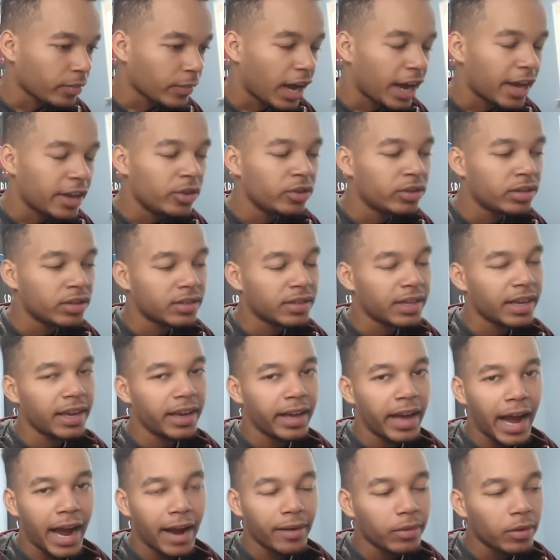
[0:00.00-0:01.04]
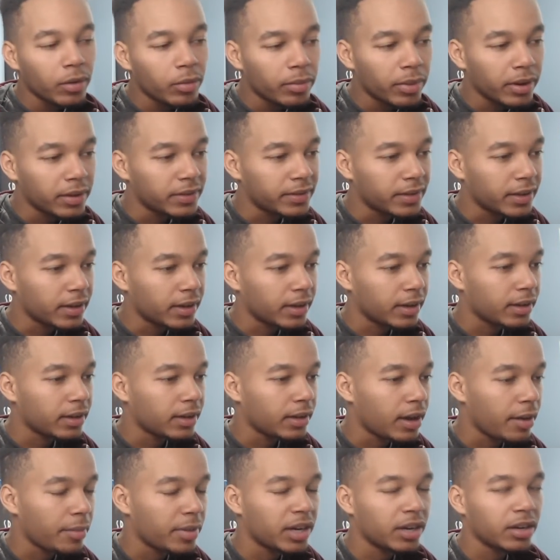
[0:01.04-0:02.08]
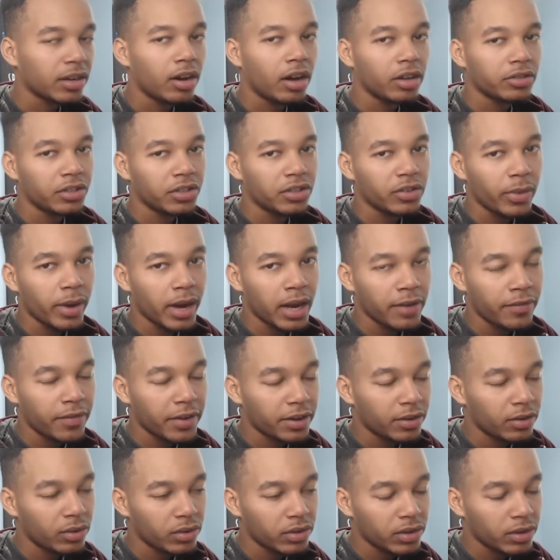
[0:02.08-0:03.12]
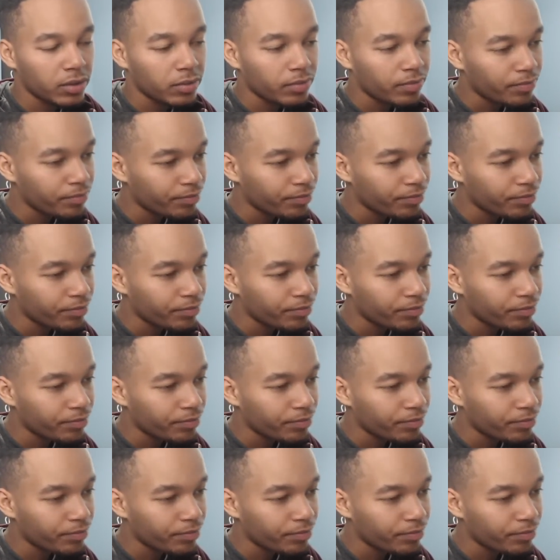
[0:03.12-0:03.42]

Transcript: I used to say gyro, but I'm an uncultured swine if I do so.